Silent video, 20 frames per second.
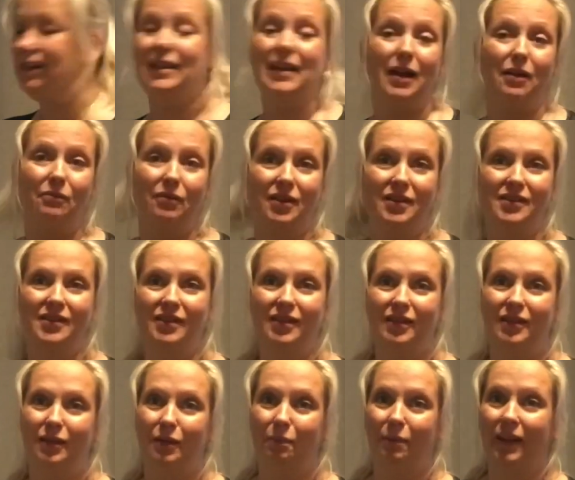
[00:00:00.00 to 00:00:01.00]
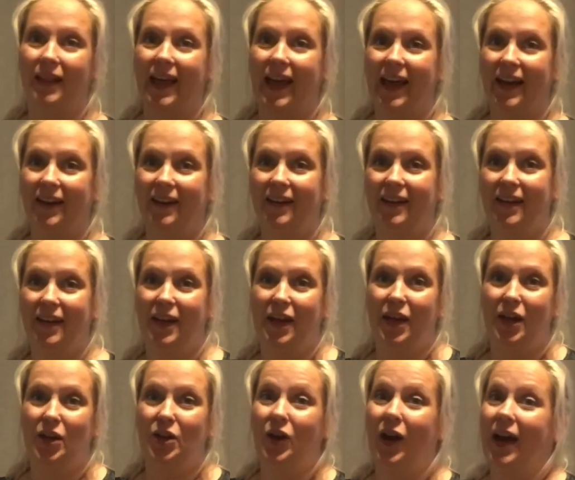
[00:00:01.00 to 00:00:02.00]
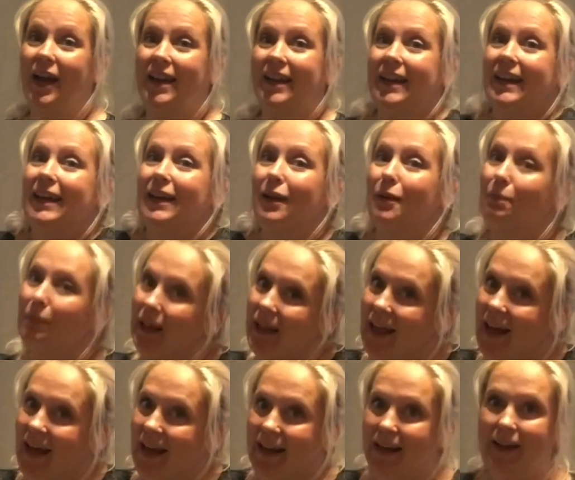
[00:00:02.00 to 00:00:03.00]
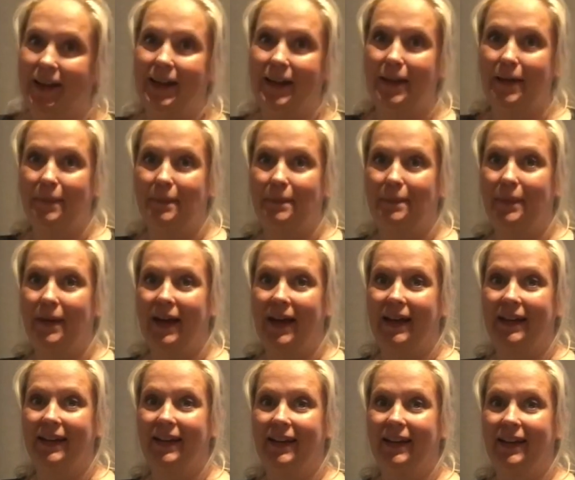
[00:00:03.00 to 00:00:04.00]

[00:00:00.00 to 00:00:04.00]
That was the plan. The ideal plan, but